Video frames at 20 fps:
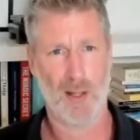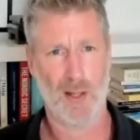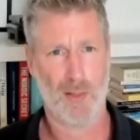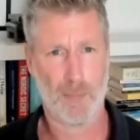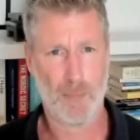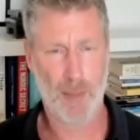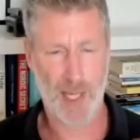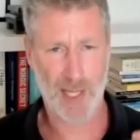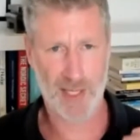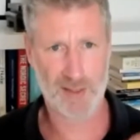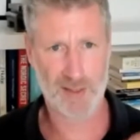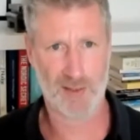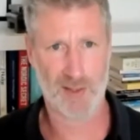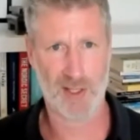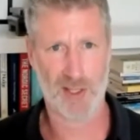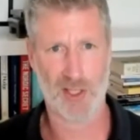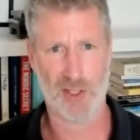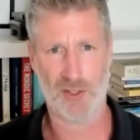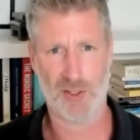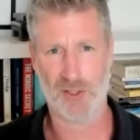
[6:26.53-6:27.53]
The pattern
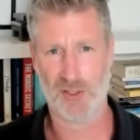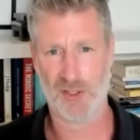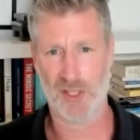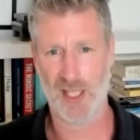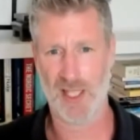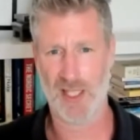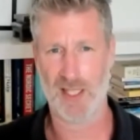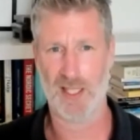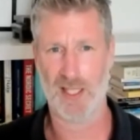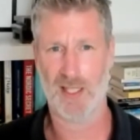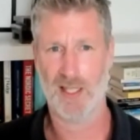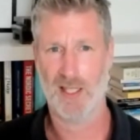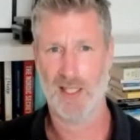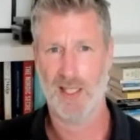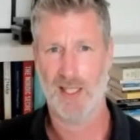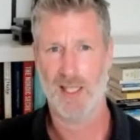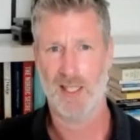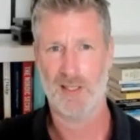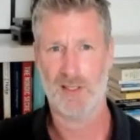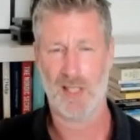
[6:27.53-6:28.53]
that you see
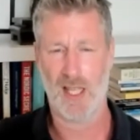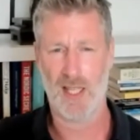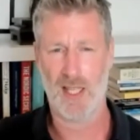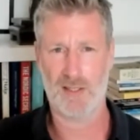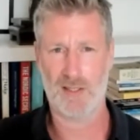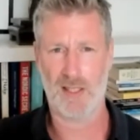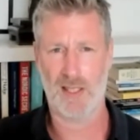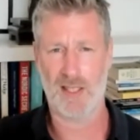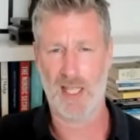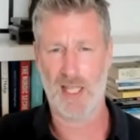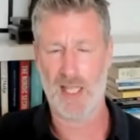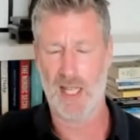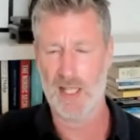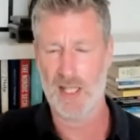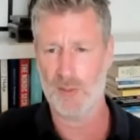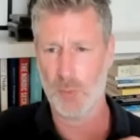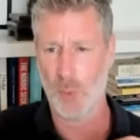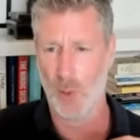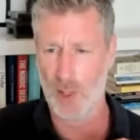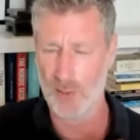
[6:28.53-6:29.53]

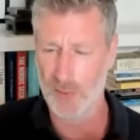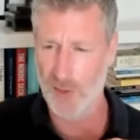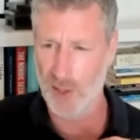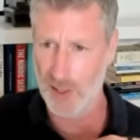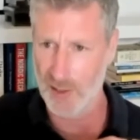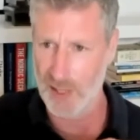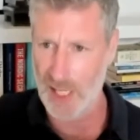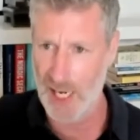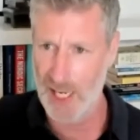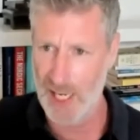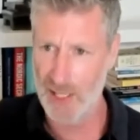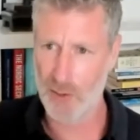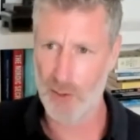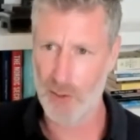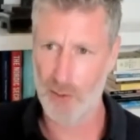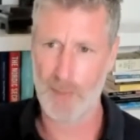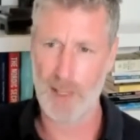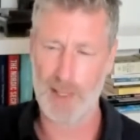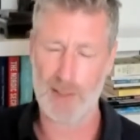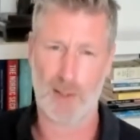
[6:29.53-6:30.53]
is one of kind of
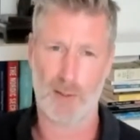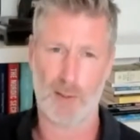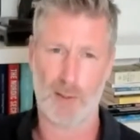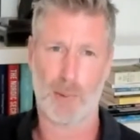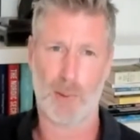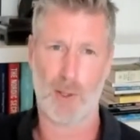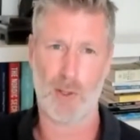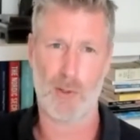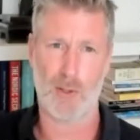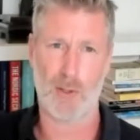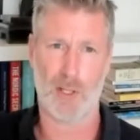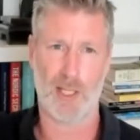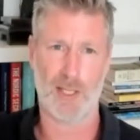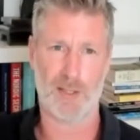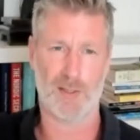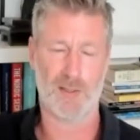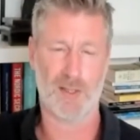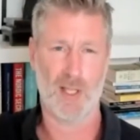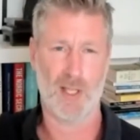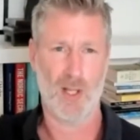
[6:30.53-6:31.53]
incremental
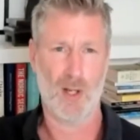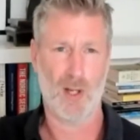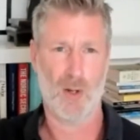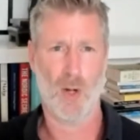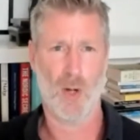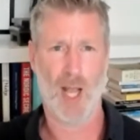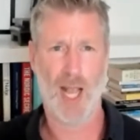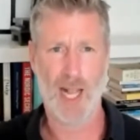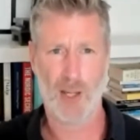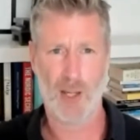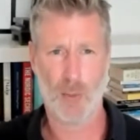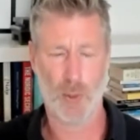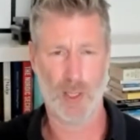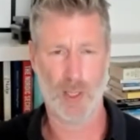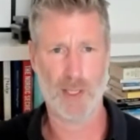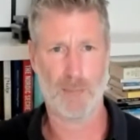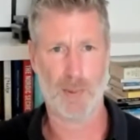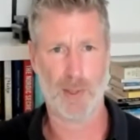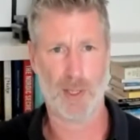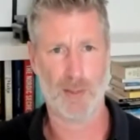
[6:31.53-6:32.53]
progress or
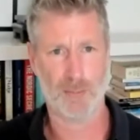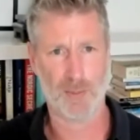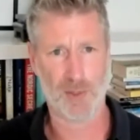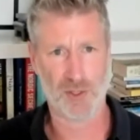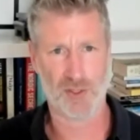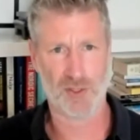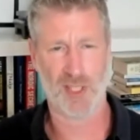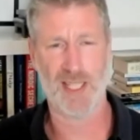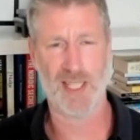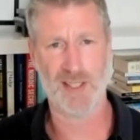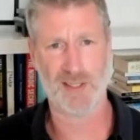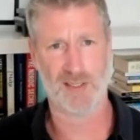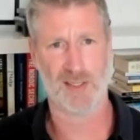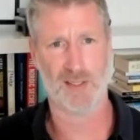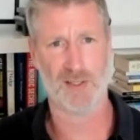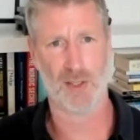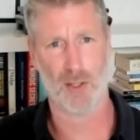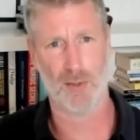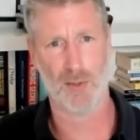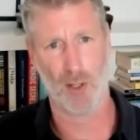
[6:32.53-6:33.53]
equilibrium,
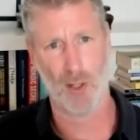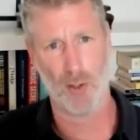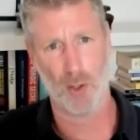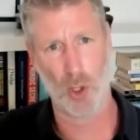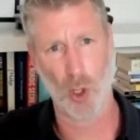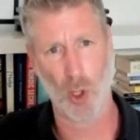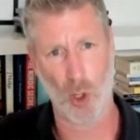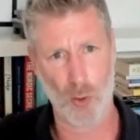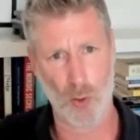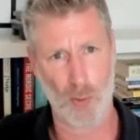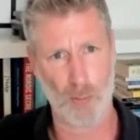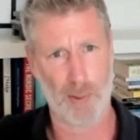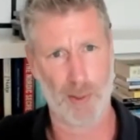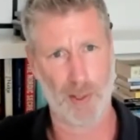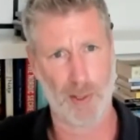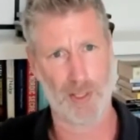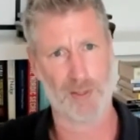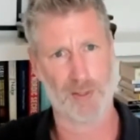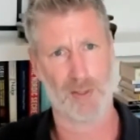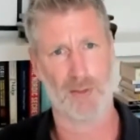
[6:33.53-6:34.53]
stasis over long
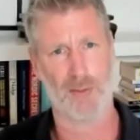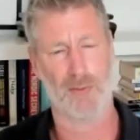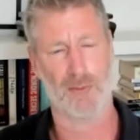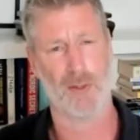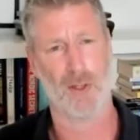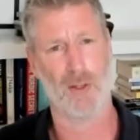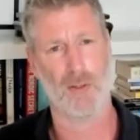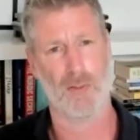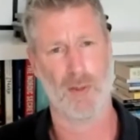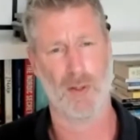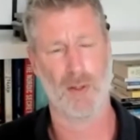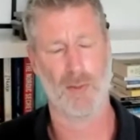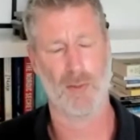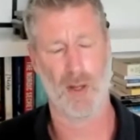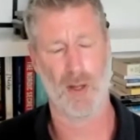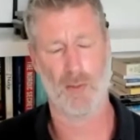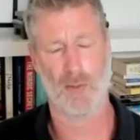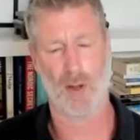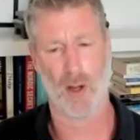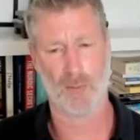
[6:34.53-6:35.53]
periods
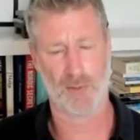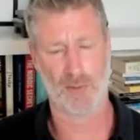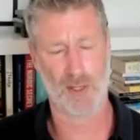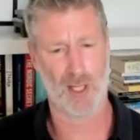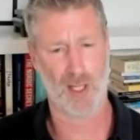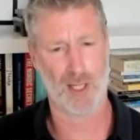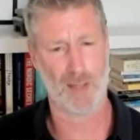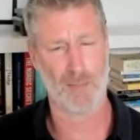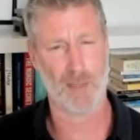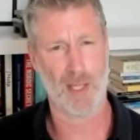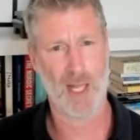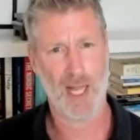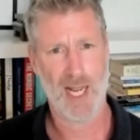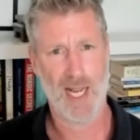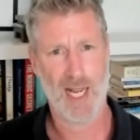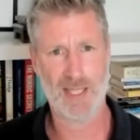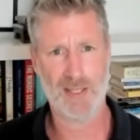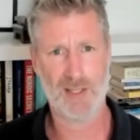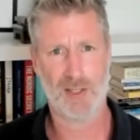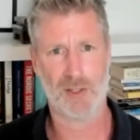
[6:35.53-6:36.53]
of time,
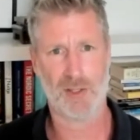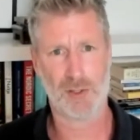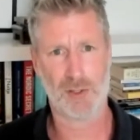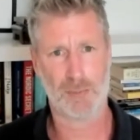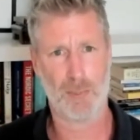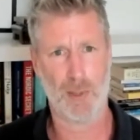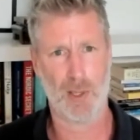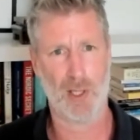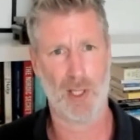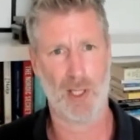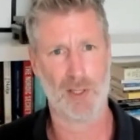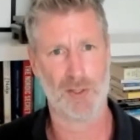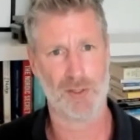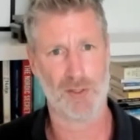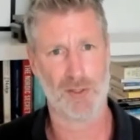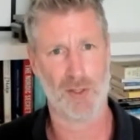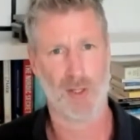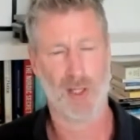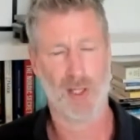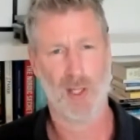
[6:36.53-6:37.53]

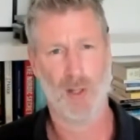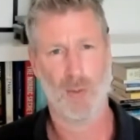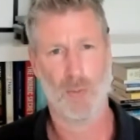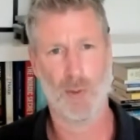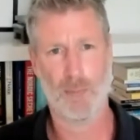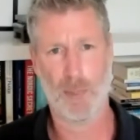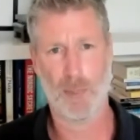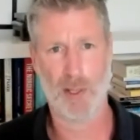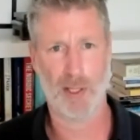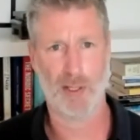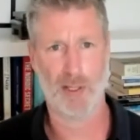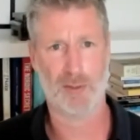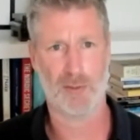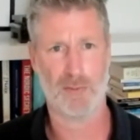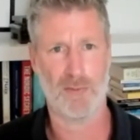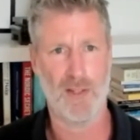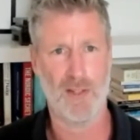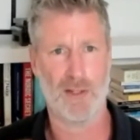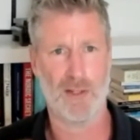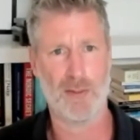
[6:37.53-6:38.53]
interspersed with periods of
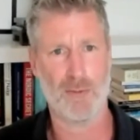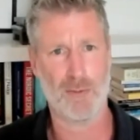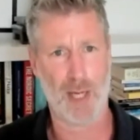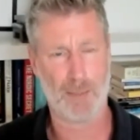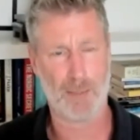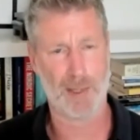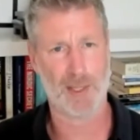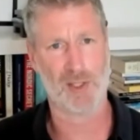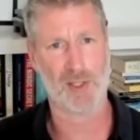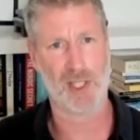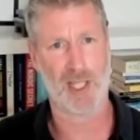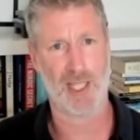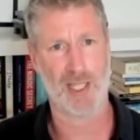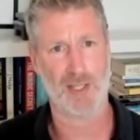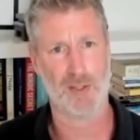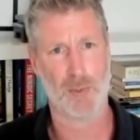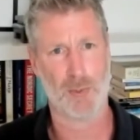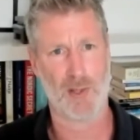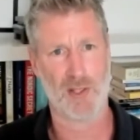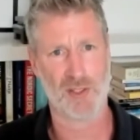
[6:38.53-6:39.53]
very rapid
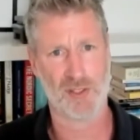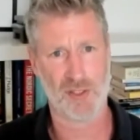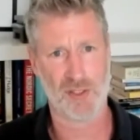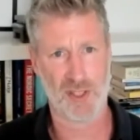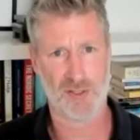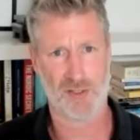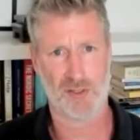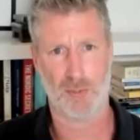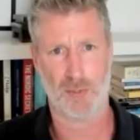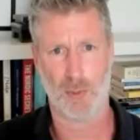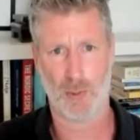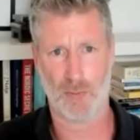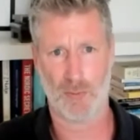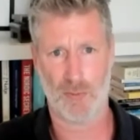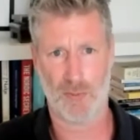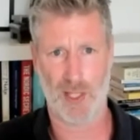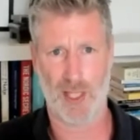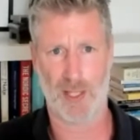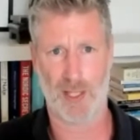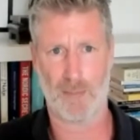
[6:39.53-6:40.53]
change where the system will
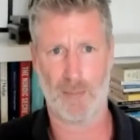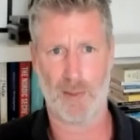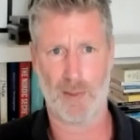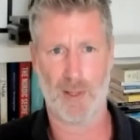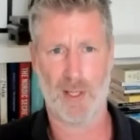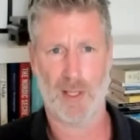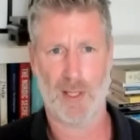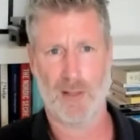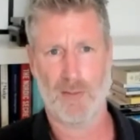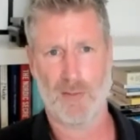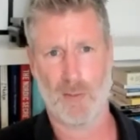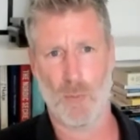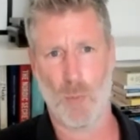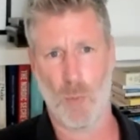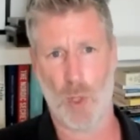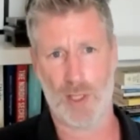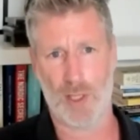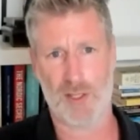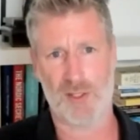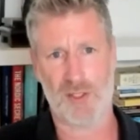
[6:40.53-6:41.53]
flip from
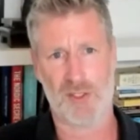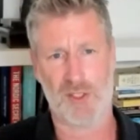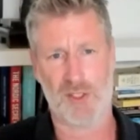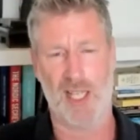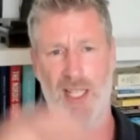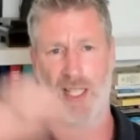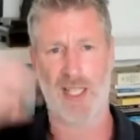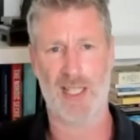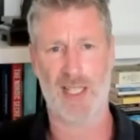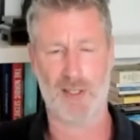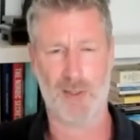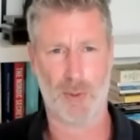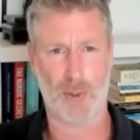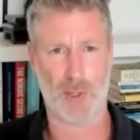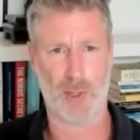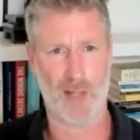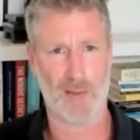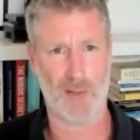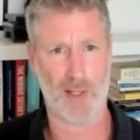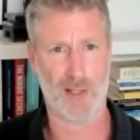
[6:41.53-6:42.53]
one state into
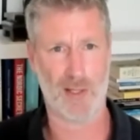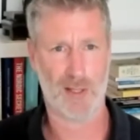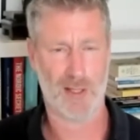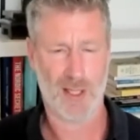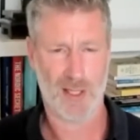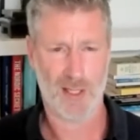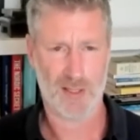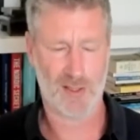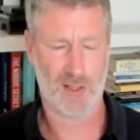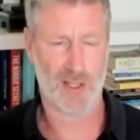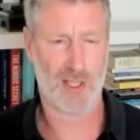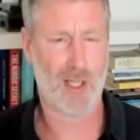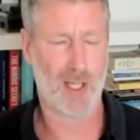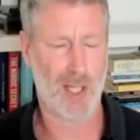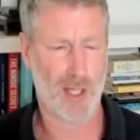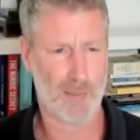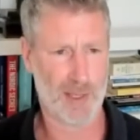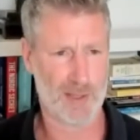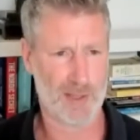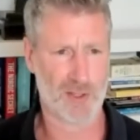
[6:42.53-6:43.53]
another. So the
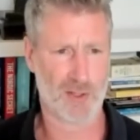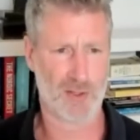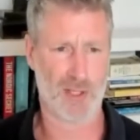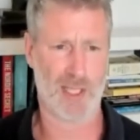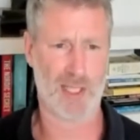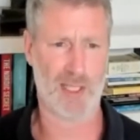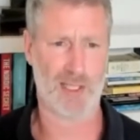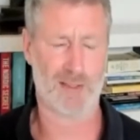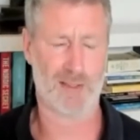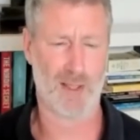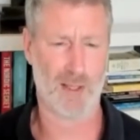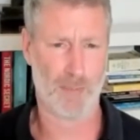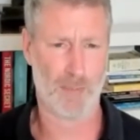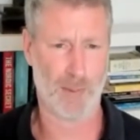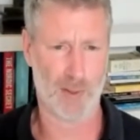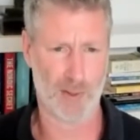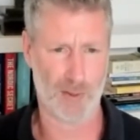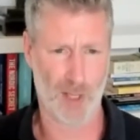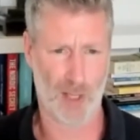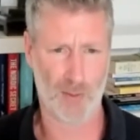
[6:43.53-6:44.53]
climate's a great
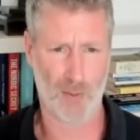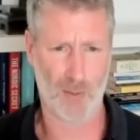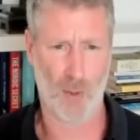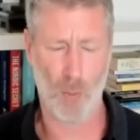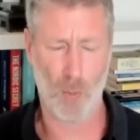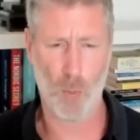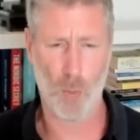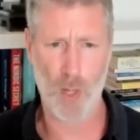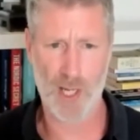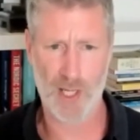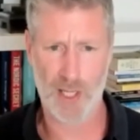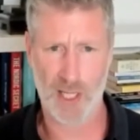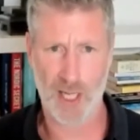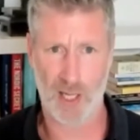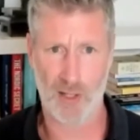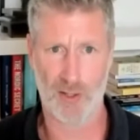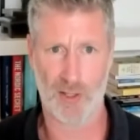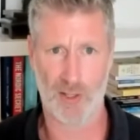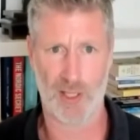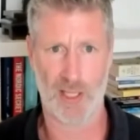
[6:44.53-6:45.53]
example, and we're
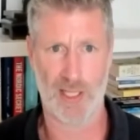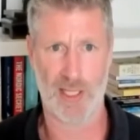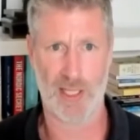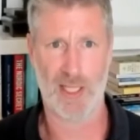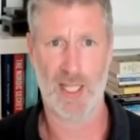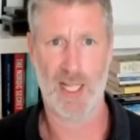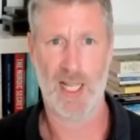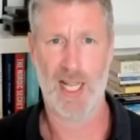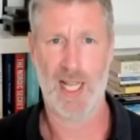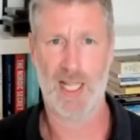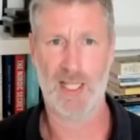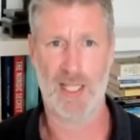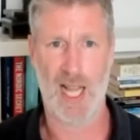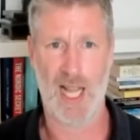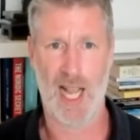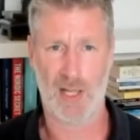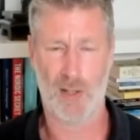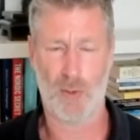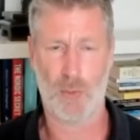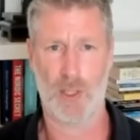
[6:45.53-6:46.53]
currently in an
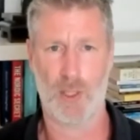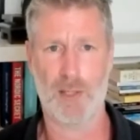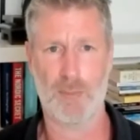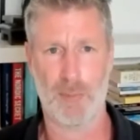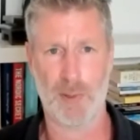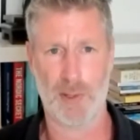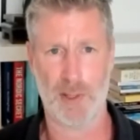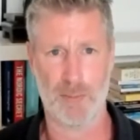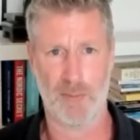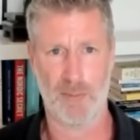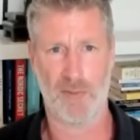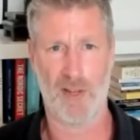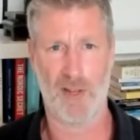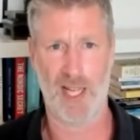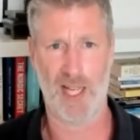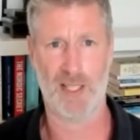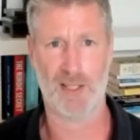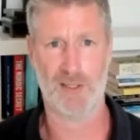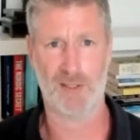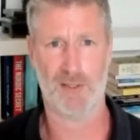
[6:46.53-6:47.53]
equilibrium
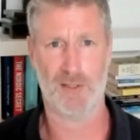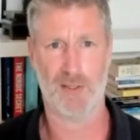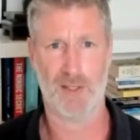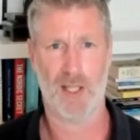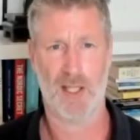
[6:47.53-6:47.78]
phase.